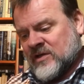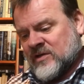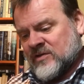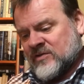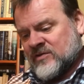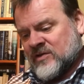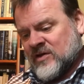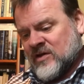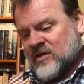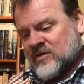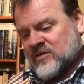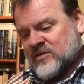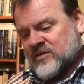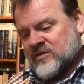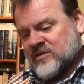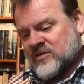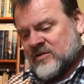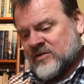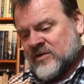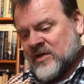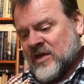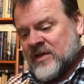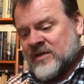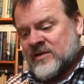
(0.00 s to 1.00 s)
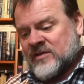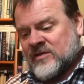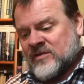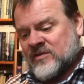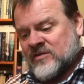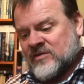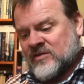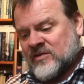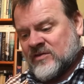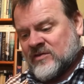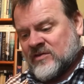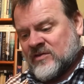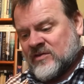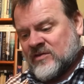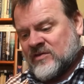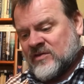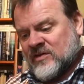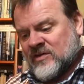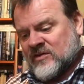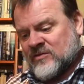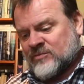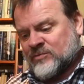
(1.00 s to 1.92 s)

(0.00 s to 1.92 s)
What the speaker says: it's held until 1966,